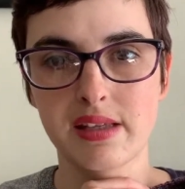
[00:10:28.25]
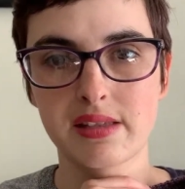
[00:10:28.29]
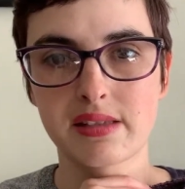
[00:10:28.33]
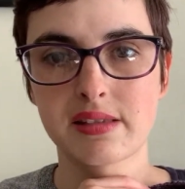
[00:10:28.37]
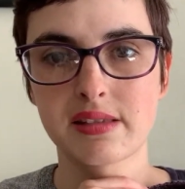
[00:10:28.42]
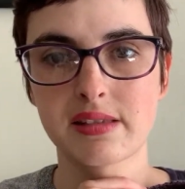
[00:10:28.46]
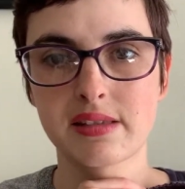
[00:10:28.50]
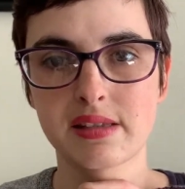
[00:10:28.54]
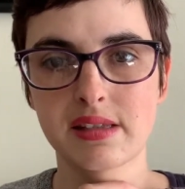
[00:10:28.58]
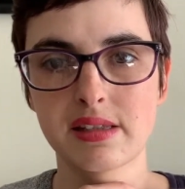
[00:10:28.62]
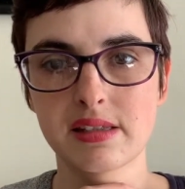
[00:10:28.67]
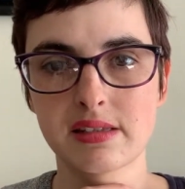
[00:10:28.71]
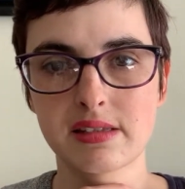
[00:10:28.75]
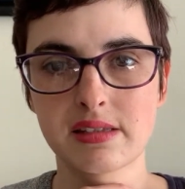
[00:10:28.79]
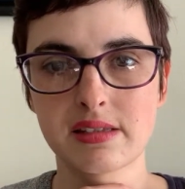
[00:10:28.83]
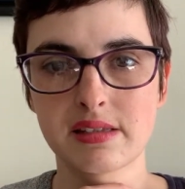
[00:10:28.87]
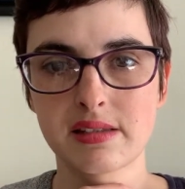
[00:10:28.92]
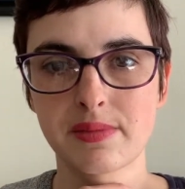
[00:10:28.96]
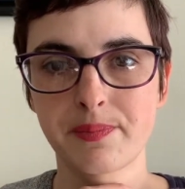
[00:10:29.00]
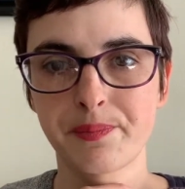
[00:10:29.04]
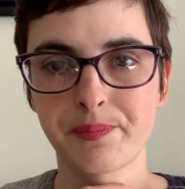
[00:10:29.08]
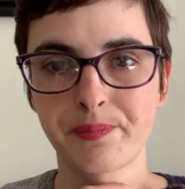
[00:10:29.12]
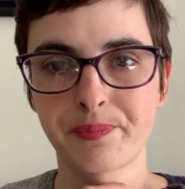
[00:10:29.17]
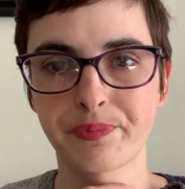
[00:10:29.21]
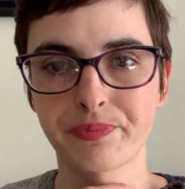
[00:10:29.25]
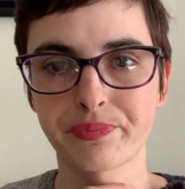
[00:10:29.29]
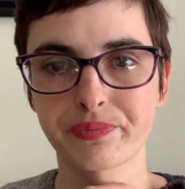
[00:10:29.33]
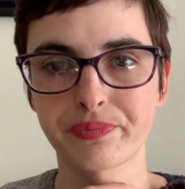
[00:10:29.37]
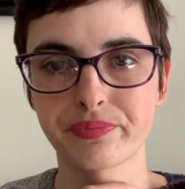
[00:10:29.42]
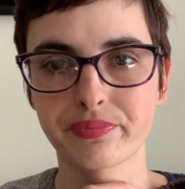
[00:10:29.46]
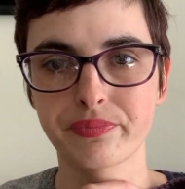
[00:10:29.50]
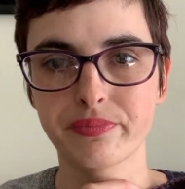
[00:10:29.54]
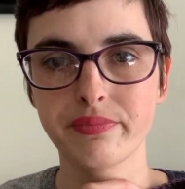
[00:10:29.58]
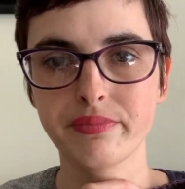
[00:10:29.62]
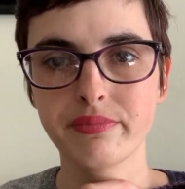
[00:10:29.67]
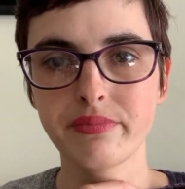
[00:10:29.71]
This
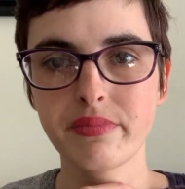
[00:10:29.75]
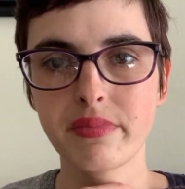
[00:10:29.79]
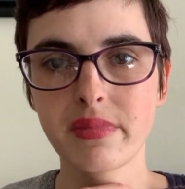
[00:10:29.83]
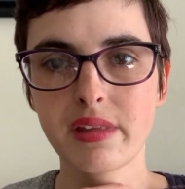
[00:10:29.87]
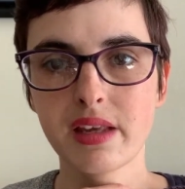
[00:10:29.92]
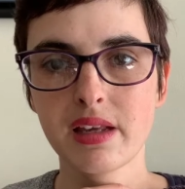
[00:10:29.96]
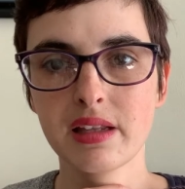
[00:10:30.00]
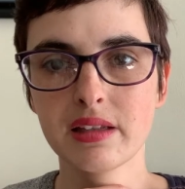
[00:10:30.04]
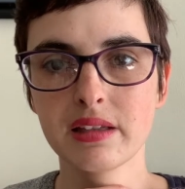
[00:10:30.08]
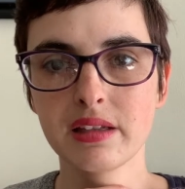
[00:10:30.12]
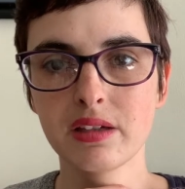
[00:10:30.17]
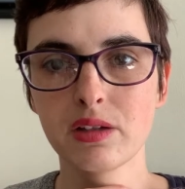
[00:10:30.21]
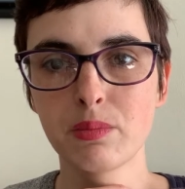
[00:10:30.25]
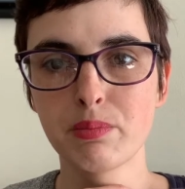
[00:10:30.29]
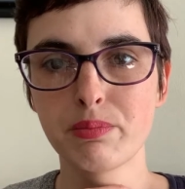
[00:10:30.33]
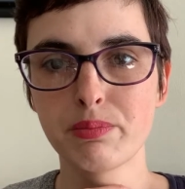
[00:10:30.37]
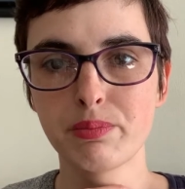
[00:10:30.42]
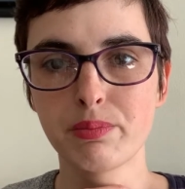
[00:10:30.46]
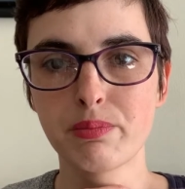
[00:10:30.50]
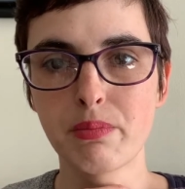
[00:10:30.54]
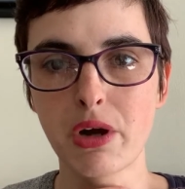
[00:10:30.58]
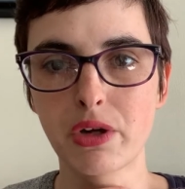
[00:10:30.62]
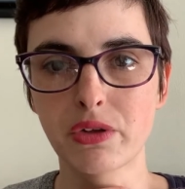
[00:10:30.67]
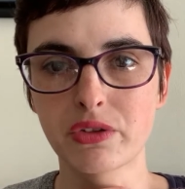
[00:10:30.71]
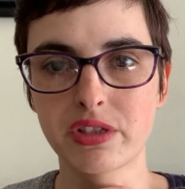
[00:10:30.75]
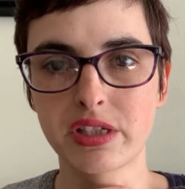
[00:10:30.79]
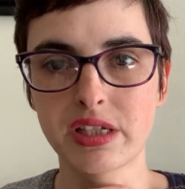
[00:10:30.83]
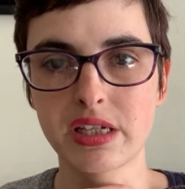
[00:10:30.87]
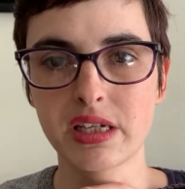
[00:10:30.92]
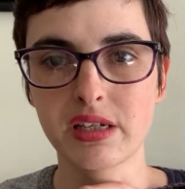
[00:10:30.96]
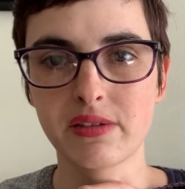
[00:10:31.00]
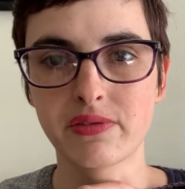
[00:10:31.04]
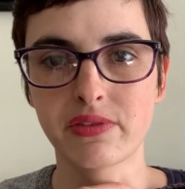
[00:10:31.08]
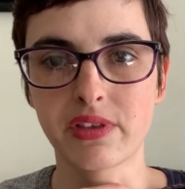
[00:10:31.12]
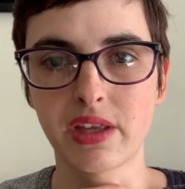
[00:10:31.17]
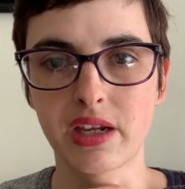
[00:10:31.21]
little motif
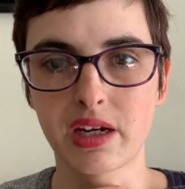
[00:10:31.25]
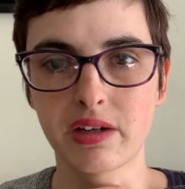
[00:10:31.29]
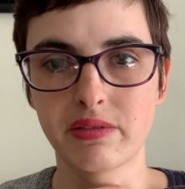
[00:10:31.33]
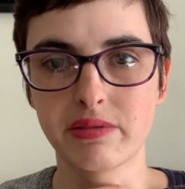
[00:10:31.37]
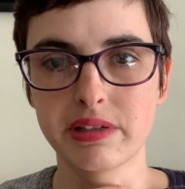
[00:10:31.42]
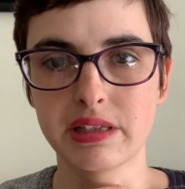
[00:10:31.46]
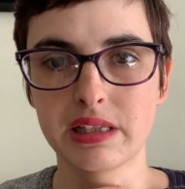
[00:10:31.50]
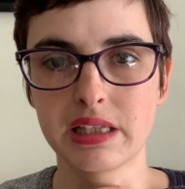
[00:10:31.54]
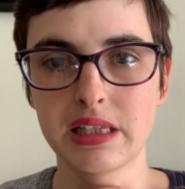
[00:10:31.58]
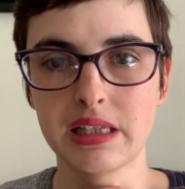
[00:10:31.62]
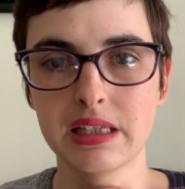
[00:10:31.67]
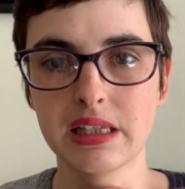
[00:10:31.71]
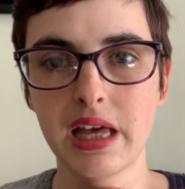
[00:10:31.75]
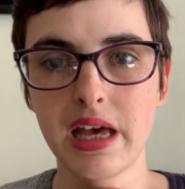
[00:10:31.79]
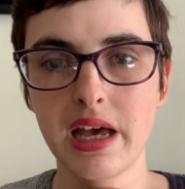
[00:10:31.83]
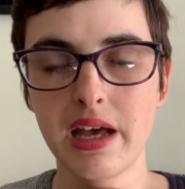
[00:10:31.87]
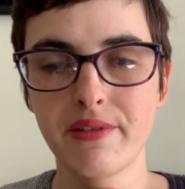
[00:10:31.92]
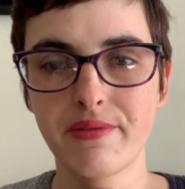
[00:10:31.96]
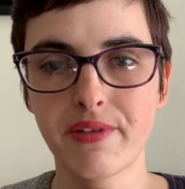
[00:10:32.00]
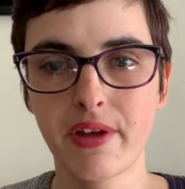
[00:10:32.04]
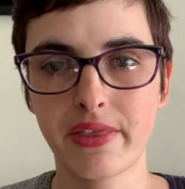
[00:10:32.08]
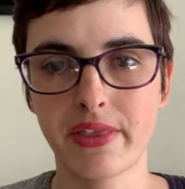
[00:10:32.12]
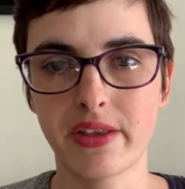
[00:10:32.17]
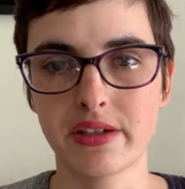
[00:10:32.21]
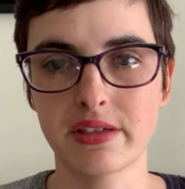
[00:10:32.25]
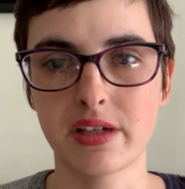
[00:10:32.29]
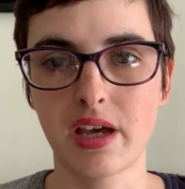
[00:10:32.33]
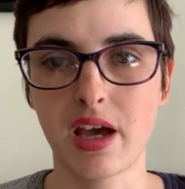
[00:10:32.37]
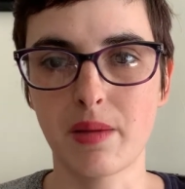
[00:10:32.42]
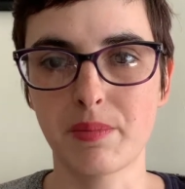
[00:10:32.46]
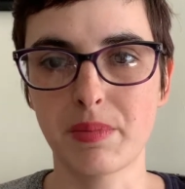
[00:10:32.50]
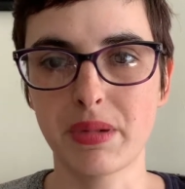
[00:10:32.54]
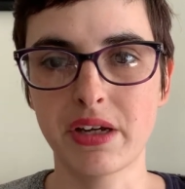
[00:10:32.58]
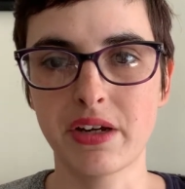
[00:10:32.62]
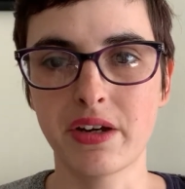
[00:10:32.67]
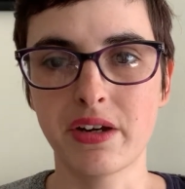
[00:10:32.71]
that I really love on the top
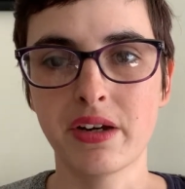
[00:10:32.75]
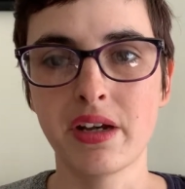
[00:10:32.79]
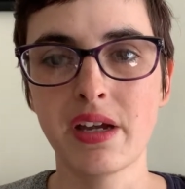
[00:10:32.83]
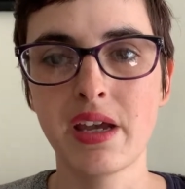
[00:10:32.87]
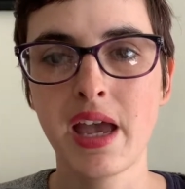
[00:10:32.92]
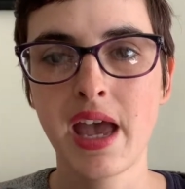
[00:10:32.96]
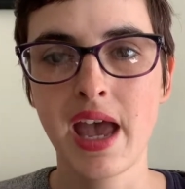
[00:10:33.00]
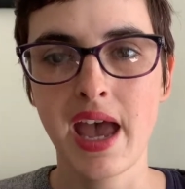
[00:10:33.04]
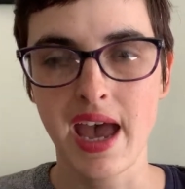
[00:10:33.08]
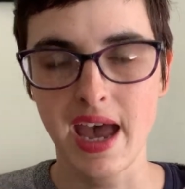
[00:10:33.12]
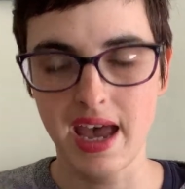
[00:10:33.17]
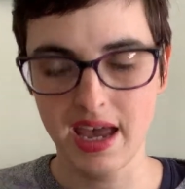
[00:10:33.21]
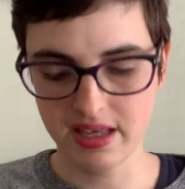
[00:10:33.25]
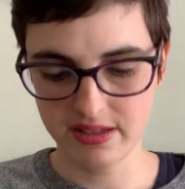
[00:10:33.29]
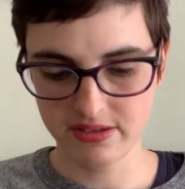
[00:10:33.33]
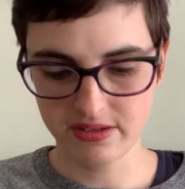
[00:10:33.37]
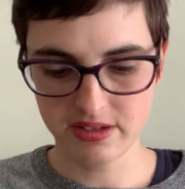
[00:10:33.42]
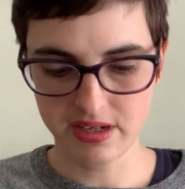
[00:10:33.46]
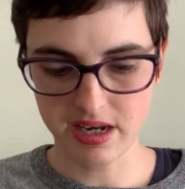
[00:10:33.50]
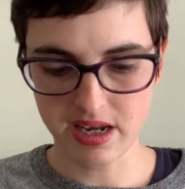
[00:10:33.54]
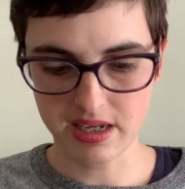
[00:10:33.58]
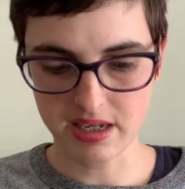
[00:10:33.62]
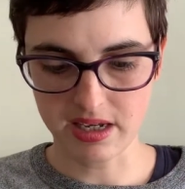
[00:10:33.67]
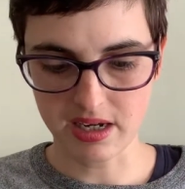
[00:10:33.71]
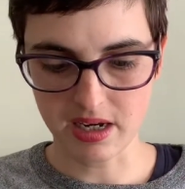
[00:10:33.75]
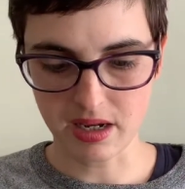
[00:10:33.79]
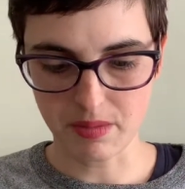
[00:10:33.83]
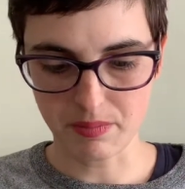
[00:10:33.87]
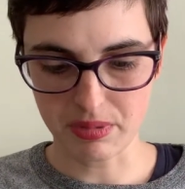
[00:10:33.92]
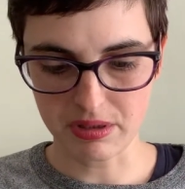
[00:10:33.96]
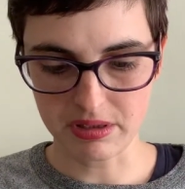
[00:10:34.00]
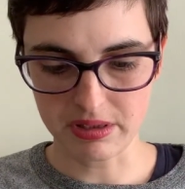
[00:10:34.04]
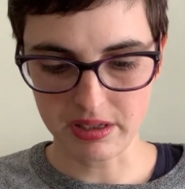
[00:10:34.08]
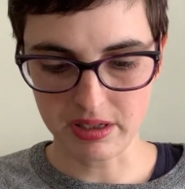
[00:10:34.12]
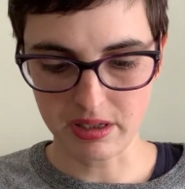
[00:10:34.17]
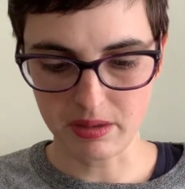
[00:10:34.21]
here has taken up a
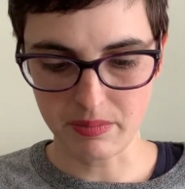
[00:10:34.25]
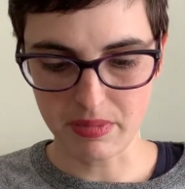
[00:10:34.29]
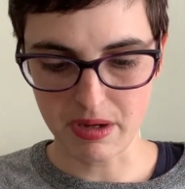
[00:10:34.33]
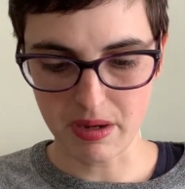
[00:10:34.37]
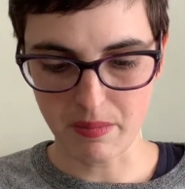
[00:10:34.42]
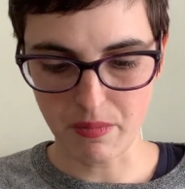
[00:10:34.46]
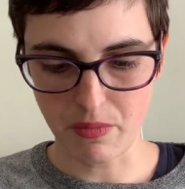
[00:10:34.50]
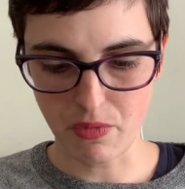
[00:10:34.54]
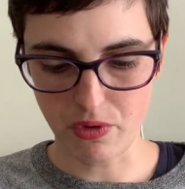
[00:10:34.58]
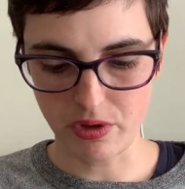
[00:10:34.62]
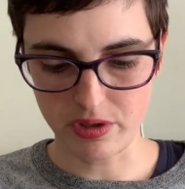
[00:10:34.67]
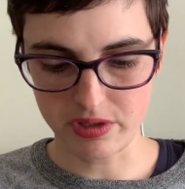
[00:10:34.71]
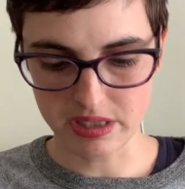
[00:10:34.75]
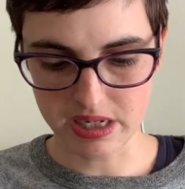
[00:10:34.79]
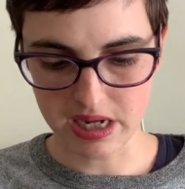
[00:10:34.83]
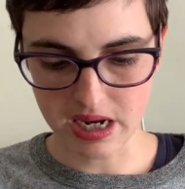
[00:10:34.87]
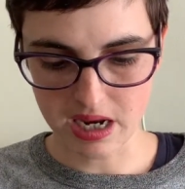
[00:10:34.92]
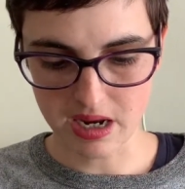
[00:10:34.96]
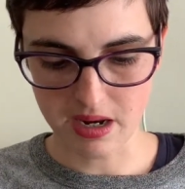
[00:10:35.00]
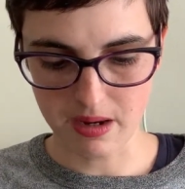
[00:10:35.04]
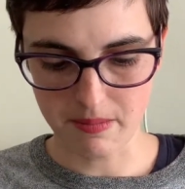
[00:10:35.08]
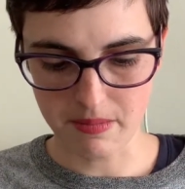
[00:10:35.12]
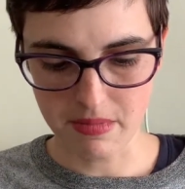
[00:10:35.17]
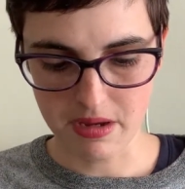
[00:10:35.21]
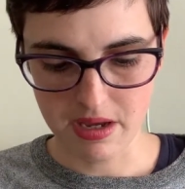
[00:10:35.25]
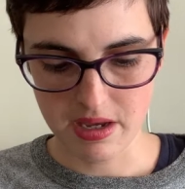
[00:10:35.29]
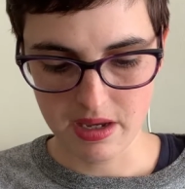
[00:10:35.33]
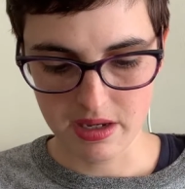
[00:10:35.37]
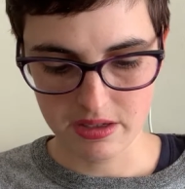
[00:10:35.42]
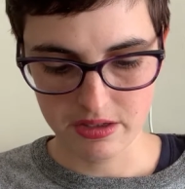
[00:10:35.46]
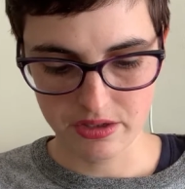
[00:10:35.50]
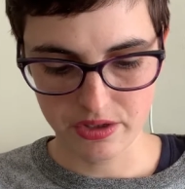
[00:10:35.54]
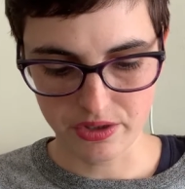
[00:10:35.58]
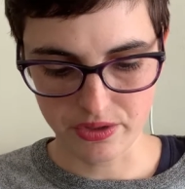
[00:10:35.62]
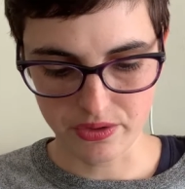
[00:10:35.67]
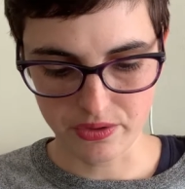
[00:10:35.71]
little bit more time
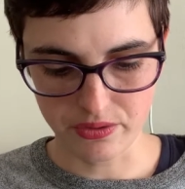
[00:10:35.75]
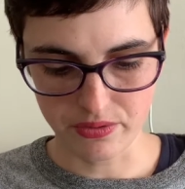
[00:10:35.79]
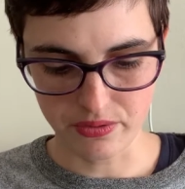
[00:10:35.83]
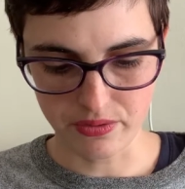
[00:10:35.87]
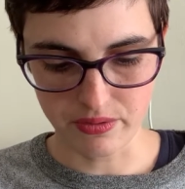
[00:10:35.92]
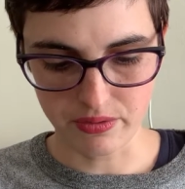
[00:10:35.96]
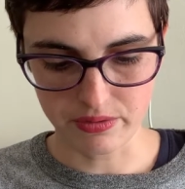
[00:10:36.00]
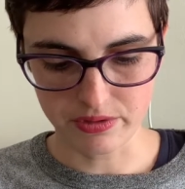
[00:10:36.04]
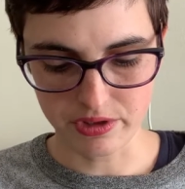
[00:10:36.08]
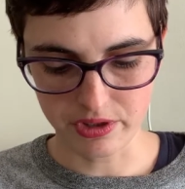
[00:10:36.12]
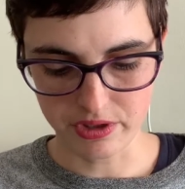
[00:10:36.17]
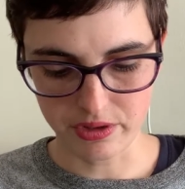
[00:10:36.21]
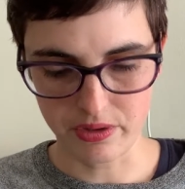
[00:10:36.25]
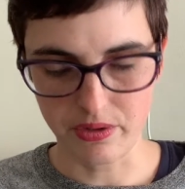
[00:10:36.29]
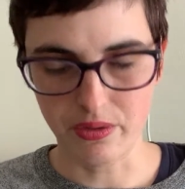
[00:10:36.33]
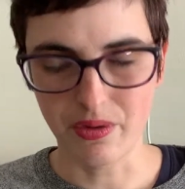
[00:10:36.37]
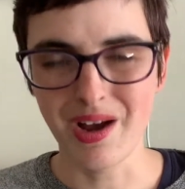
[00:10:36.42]
to do,